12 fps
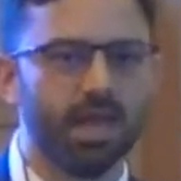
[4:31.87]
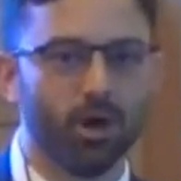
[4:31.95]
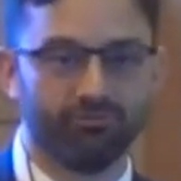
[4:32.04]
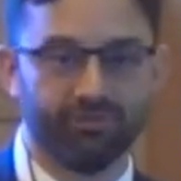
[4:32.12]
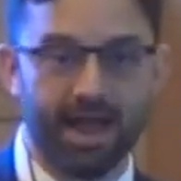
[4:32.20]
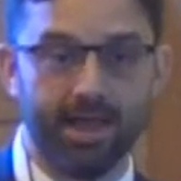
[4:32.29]

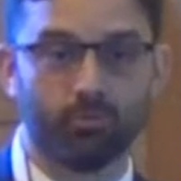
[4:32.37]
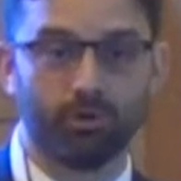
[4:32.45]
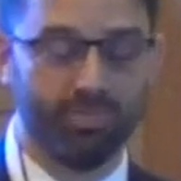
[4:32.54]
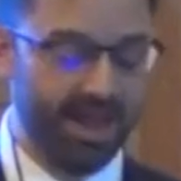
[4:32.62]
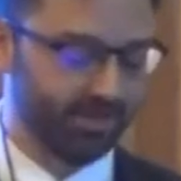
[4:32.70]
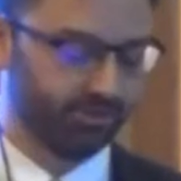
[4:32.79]
Now, if I
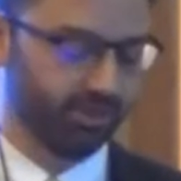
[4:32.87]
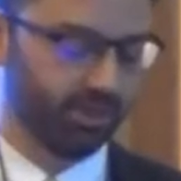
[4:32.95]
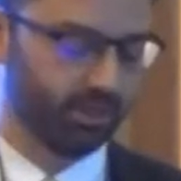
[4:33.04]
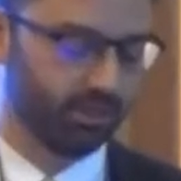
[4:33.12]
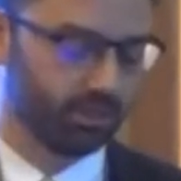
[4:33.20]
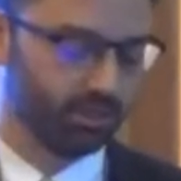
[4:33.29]
were
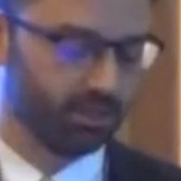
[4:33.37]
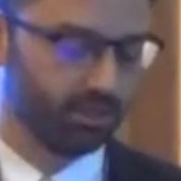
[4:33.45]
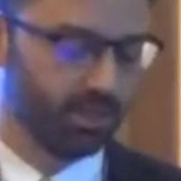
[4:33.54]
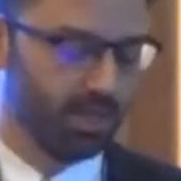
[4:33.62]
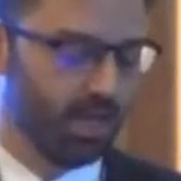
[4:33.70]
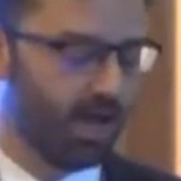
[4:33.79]
Patrick,
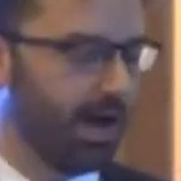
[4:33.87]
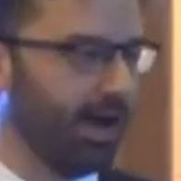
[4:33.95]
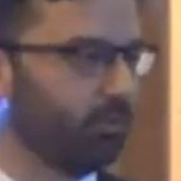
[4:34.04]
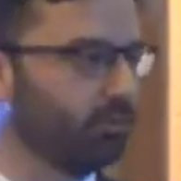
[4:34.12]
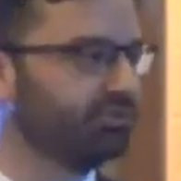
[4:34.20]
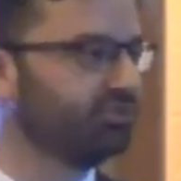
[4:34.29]

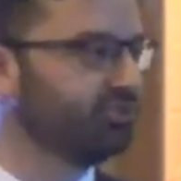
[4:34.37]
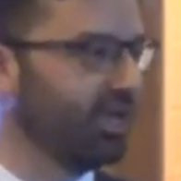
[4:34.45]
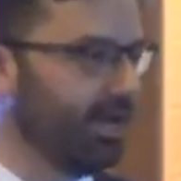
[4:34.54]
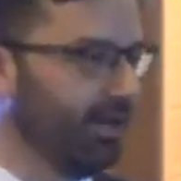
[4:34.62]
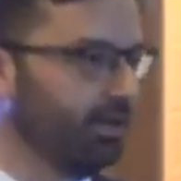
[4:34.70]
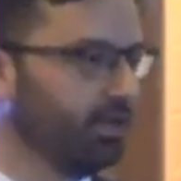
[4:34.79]
I would
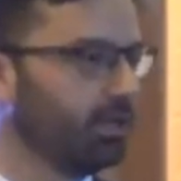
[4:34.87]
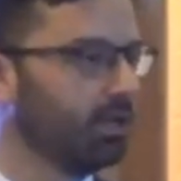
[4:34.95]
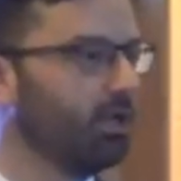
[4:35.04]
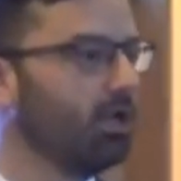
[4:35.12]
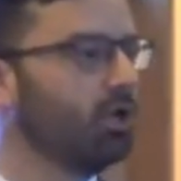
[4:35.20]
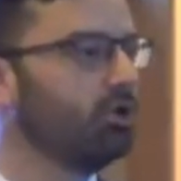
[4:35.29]
say,
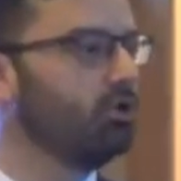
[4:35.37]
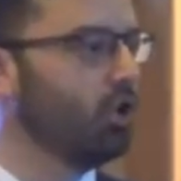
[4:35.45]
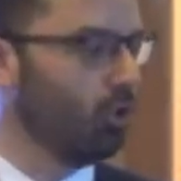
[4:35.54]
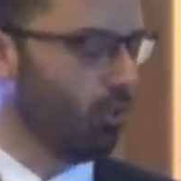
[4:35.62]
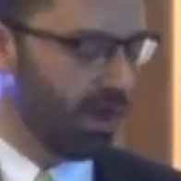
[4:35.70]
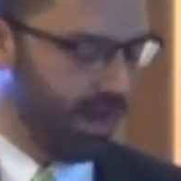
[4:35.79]

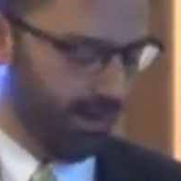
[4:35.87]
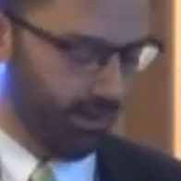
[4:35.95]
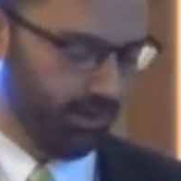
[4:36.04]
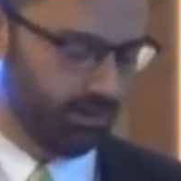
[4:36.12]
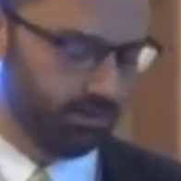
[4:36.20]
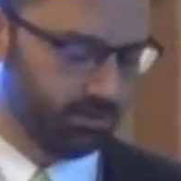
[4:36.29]
no
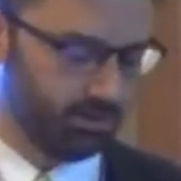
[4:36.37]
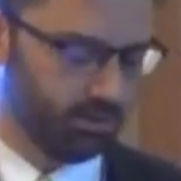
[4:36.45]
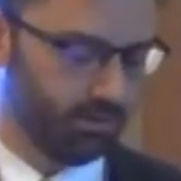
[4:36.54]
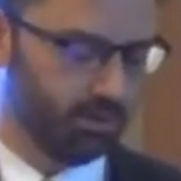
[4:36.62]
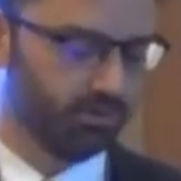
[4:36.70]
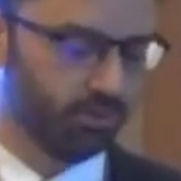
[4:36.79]
way.
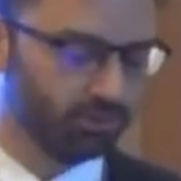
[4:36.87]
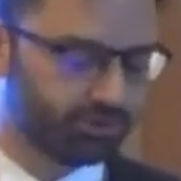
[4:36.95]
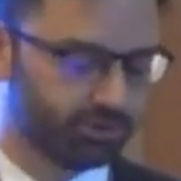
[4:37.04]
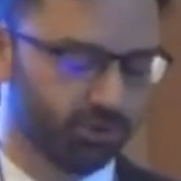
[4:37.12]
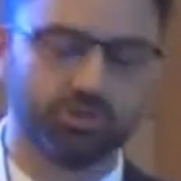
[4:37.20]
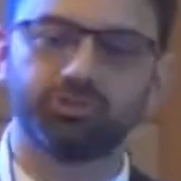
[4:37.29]

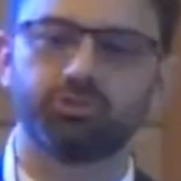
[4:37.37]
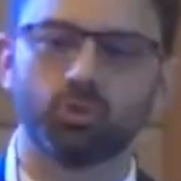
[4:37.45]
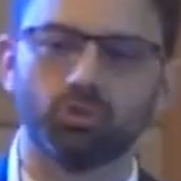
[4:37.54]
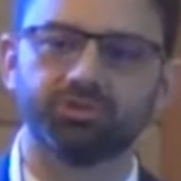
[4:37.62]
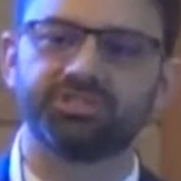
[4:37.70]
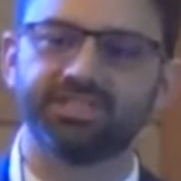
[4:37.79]
Those jerks
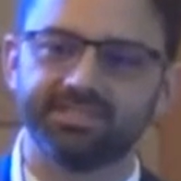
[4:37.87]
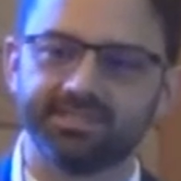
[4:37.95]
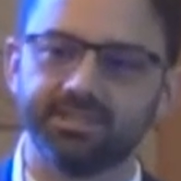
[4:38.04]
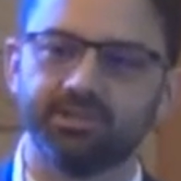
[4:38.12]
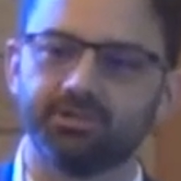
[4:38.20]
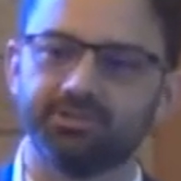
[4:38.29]
stole
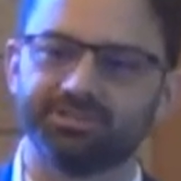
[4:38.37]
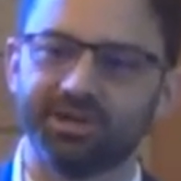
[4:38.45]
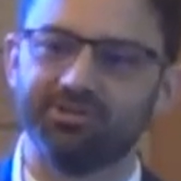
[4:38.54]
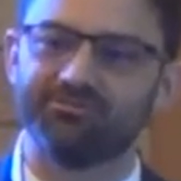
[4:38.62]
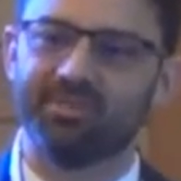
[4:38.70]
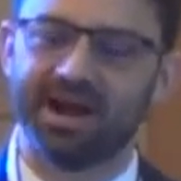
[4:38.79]
6 years
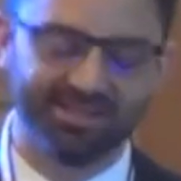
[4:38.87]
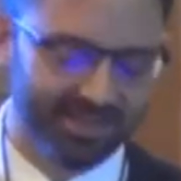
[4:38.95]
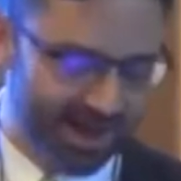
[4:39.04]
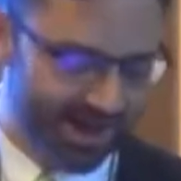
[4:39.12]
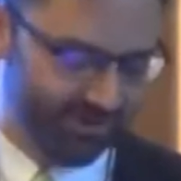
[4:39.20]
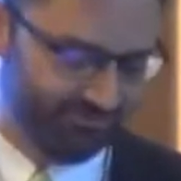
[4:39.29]
of my
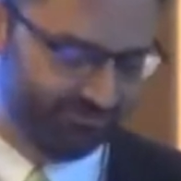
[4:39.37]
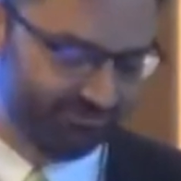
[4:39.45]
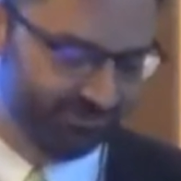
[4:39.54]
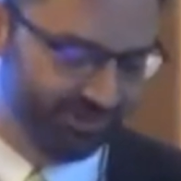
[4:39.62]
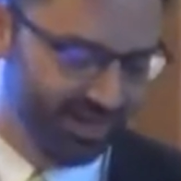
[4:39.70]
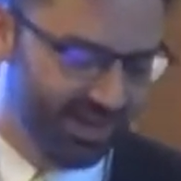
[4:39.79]

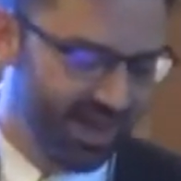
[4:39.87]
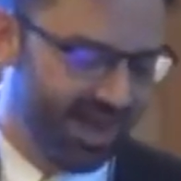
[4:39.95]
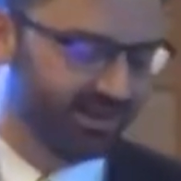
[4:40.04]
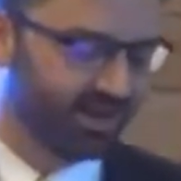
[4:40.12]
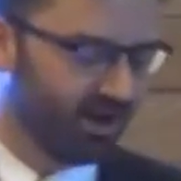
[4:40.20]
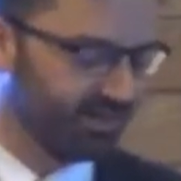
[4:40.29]
life
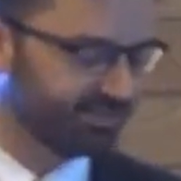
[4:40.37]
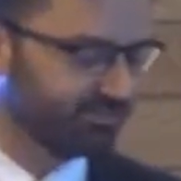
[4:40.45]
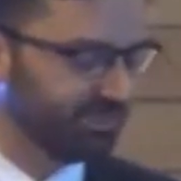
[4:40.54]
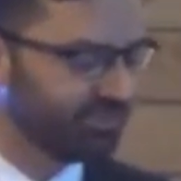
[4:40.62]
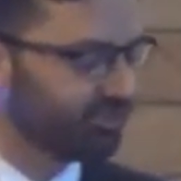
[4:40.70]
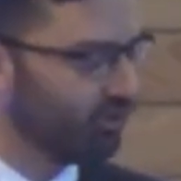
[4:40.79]
and
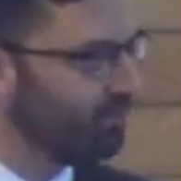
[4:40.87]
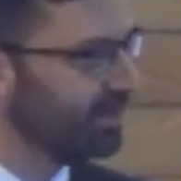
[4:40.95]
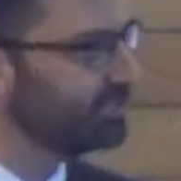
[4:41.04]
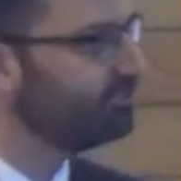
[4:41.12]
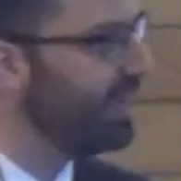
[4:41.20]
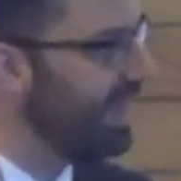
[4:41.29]
caused me so
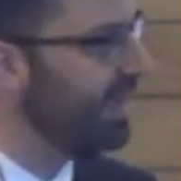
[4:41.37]
much